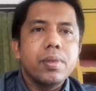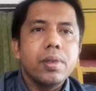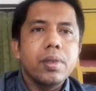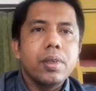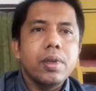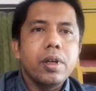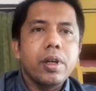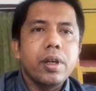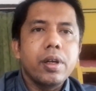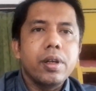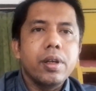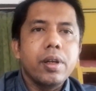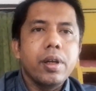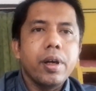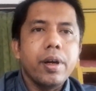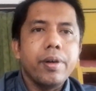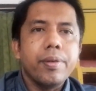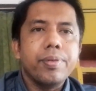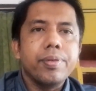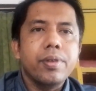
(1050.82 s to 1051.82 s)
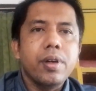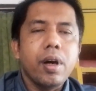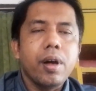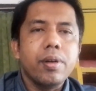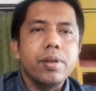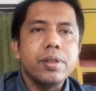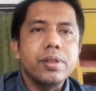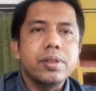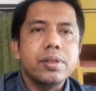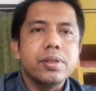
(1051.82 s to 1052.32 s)
and have
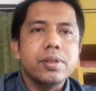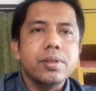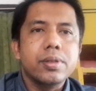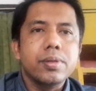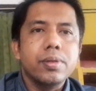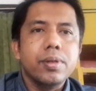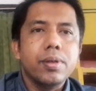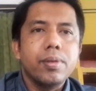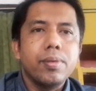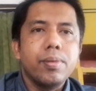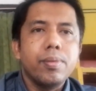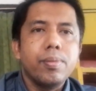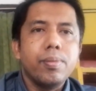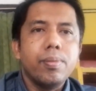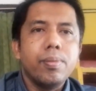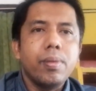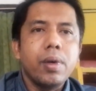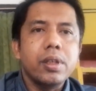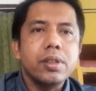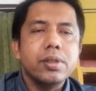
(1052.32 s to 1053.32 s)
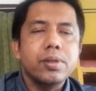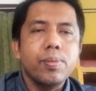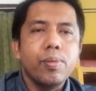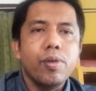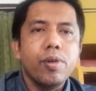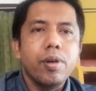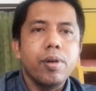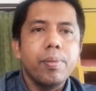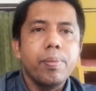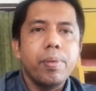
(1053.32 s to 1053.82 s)
knowledge much
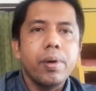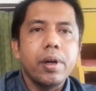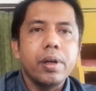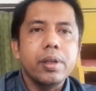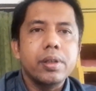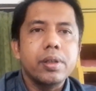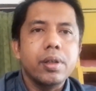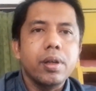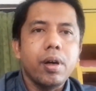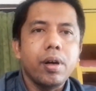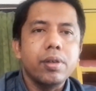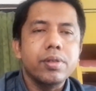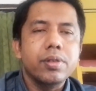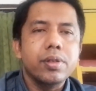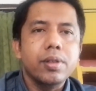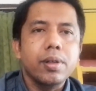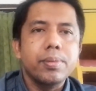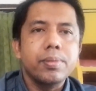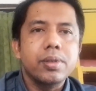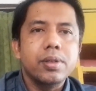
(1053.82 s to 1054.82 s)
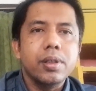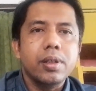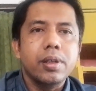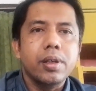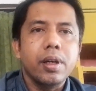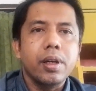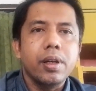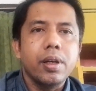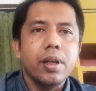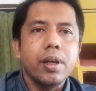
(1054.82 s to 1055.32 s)
more about autism
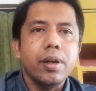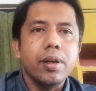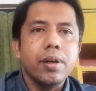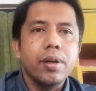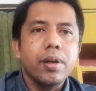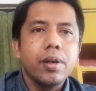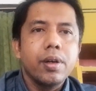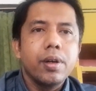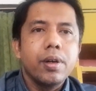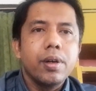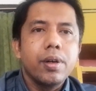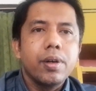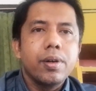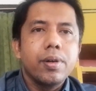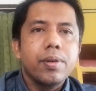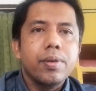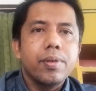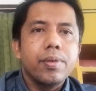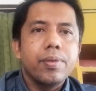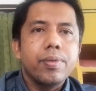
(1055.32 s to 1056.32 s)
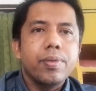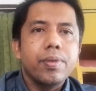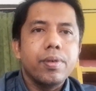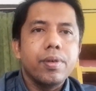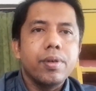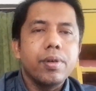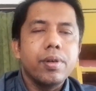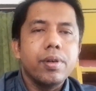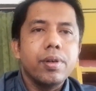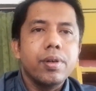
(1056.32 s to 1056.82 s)
children, yeah,
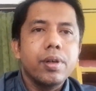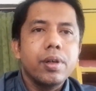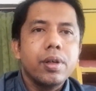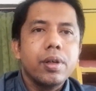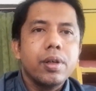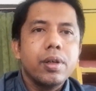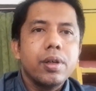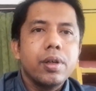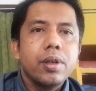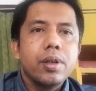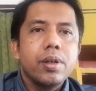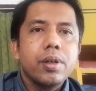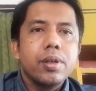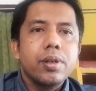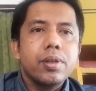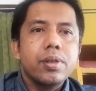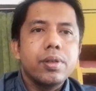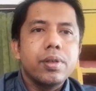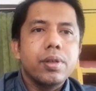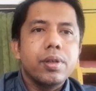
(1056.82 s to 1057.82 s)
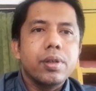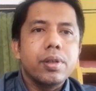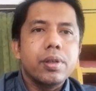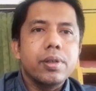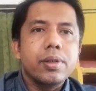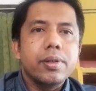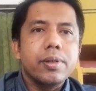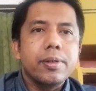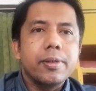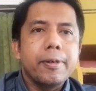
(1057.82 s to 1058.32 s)
for your
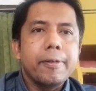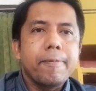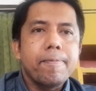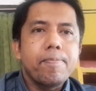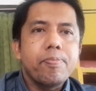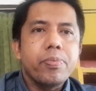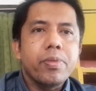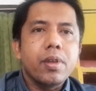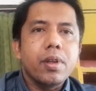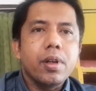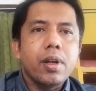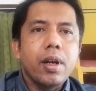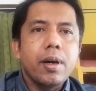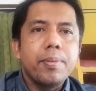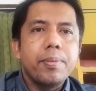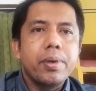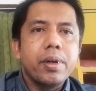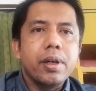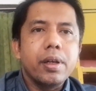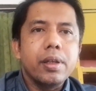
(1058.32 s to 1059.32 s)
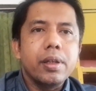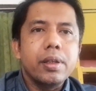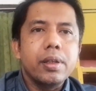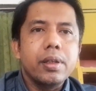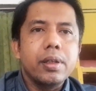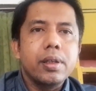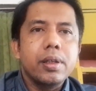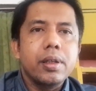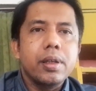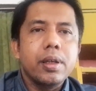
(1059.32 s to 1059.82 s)
library,
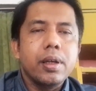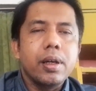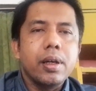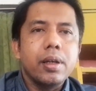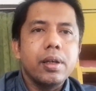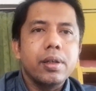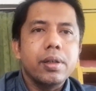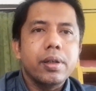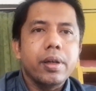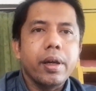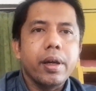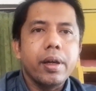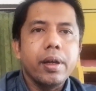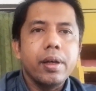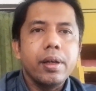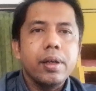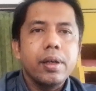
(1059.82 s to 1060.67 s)
yeah. Okay,